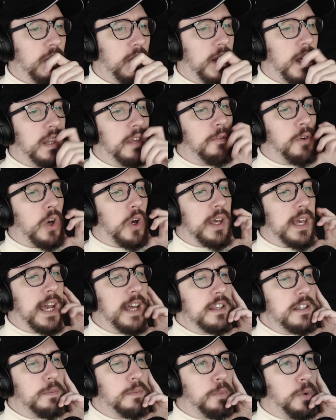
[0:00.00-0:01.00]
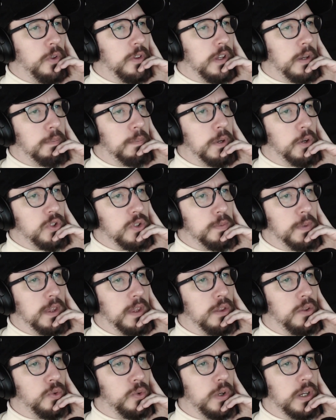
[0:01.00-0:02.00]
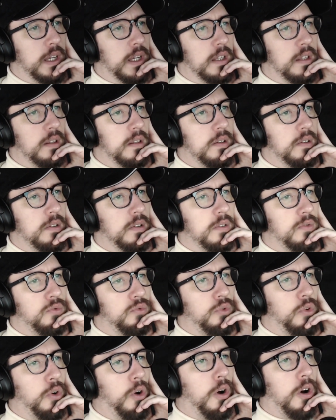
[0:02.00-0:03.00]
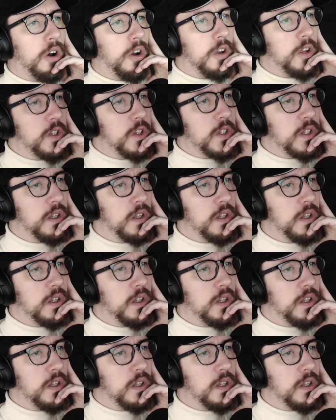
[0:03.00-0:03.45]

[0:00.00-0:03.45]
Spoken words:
And they've got a catapult that appears to be throwing rocks